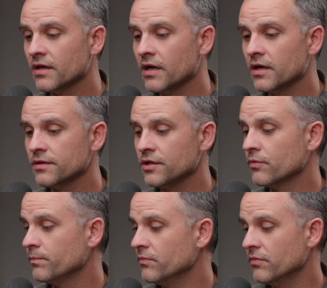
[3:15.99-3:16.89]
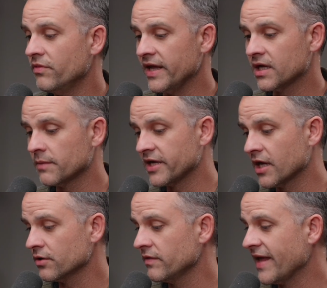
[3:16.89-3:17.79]
uh, you know they come
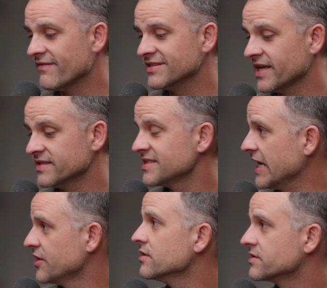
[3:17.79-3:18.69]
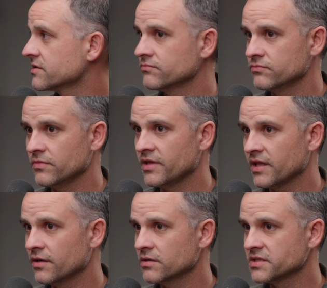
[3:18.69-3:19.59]
together and they have a set of standards
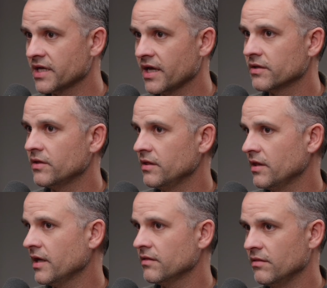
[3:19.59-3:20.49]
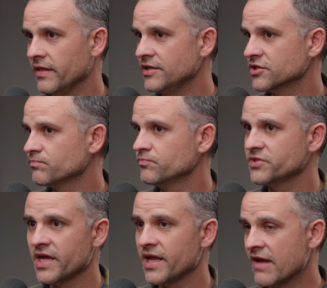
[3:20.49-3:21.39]
that they're saying that they just
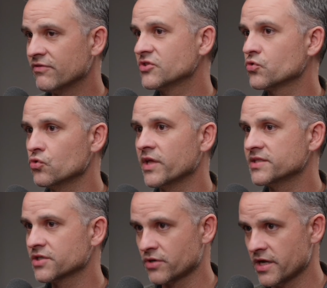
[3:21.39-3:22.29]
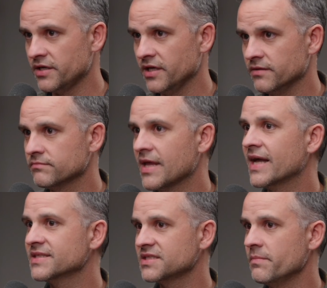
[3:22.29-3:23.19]
say every school that's accredited
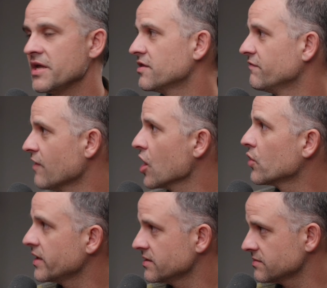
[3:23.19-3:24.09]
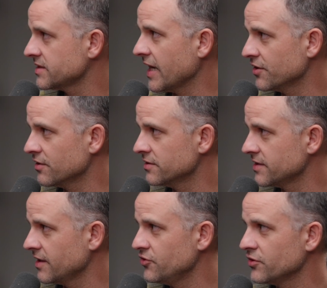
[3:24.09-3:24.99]
has to meet the following standards
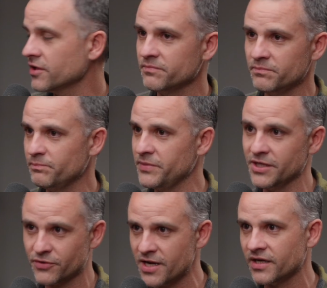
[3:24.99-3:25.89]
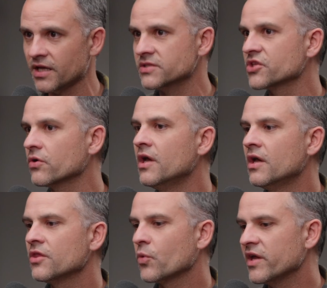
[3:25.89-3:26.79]
and then you can be accredited. And so
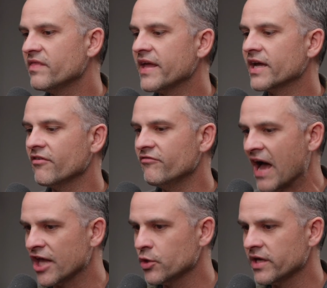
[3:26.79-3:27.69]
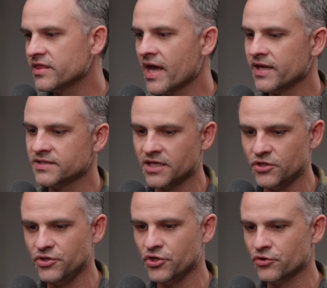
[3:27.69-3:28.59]
the way that they evaluate that is that
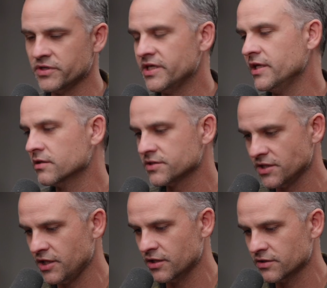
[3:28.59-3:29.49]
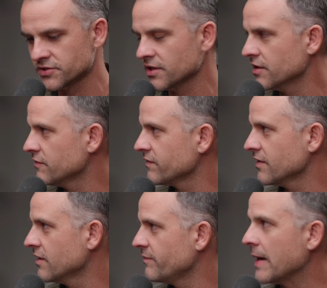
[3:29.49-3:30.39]
you do years and years of
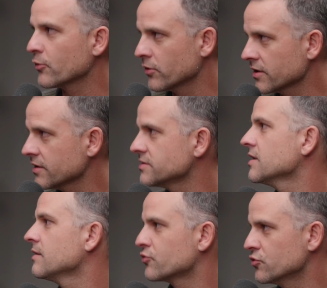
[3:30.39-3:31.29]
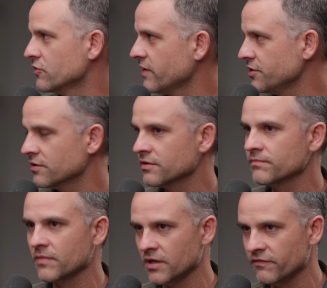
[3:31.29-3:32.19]
uh, paperwork to prove that you're
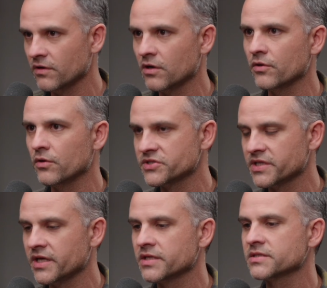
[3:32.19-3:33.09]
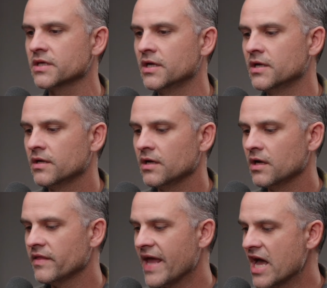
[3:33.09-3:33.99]
uh, are those things.
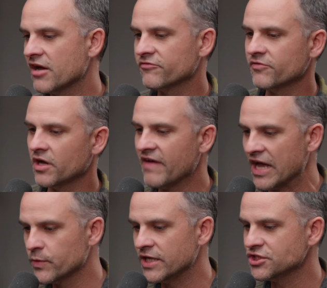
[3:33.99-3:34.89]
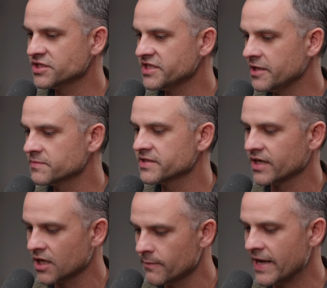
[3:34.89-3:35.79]
Uh, they have evaluation teams
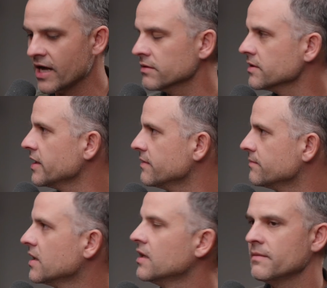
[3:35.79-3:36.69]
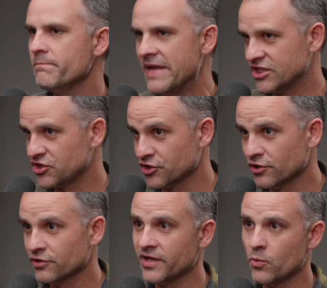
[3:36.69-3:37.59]
that come out and make
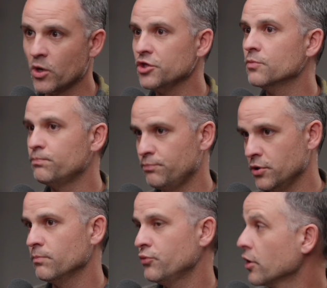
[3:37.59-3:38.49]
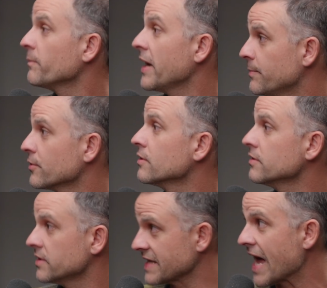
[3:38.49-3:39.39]
sure that what you put put on
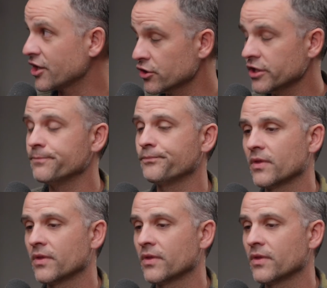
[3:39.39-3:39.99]
paper is accurate.